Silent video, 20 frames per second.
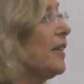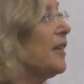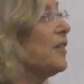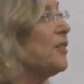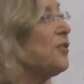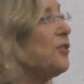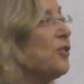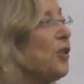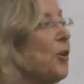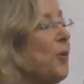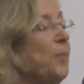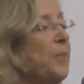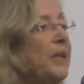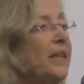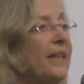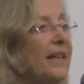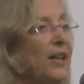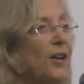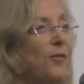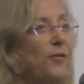So be
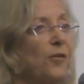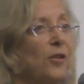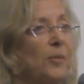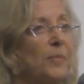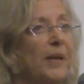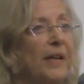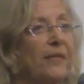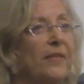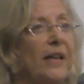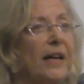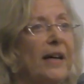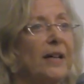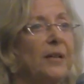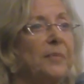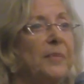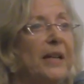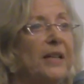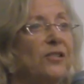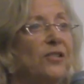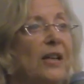careful about that.
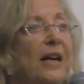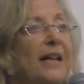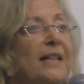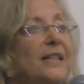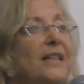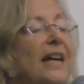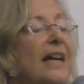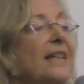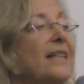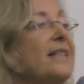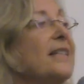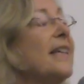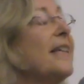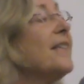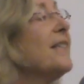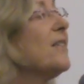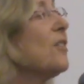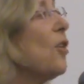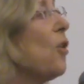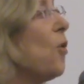Make I, and
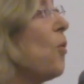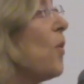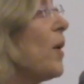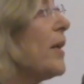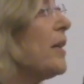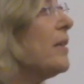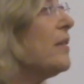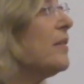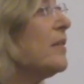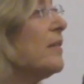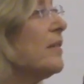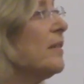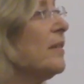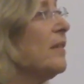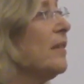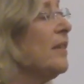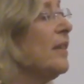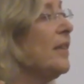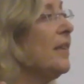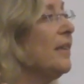it's always
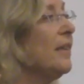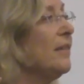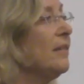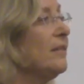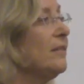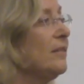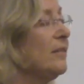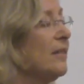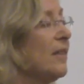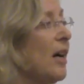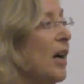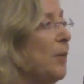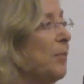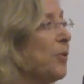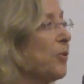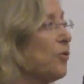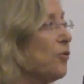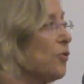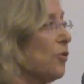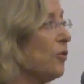the
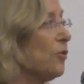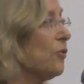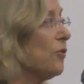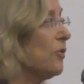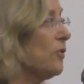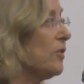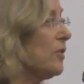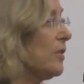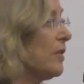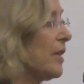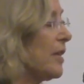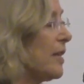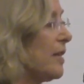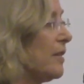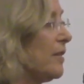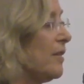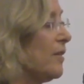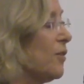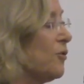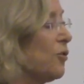cobbler's children's uh,
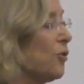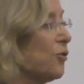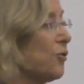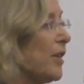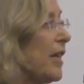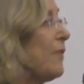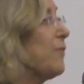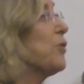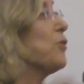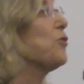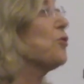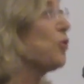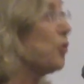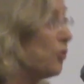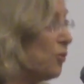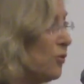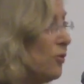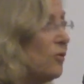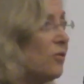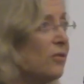children have no
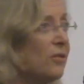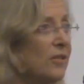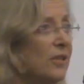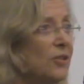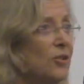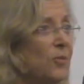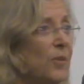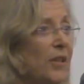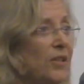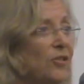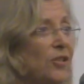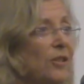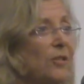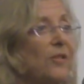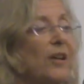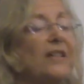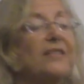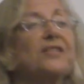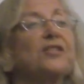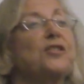shoes yeah. situation, yeah.
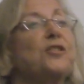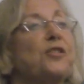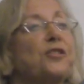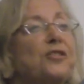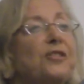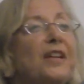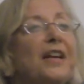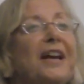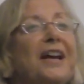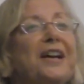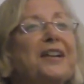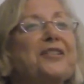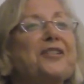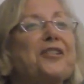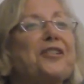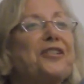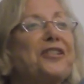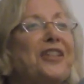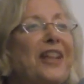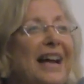right? So your your
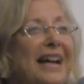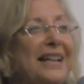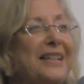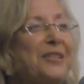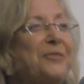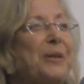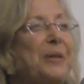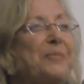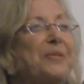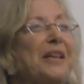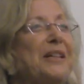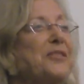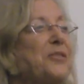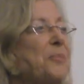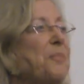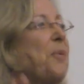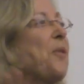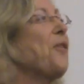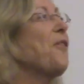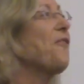clients' websites are
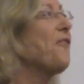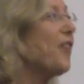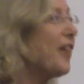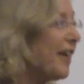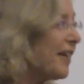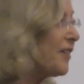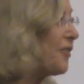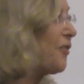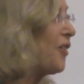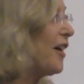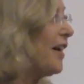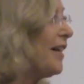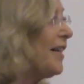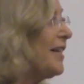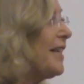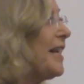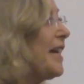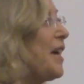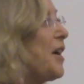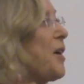perfect, right?
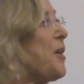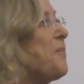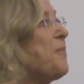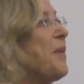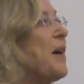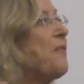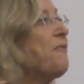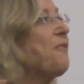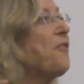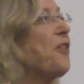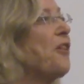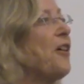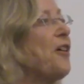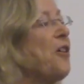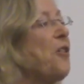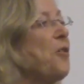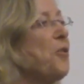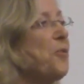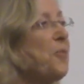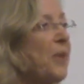But for our
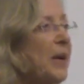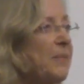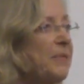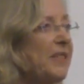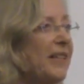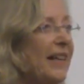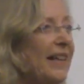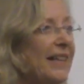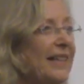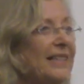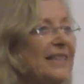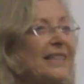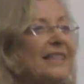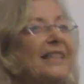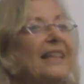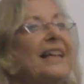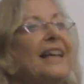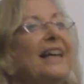own websites,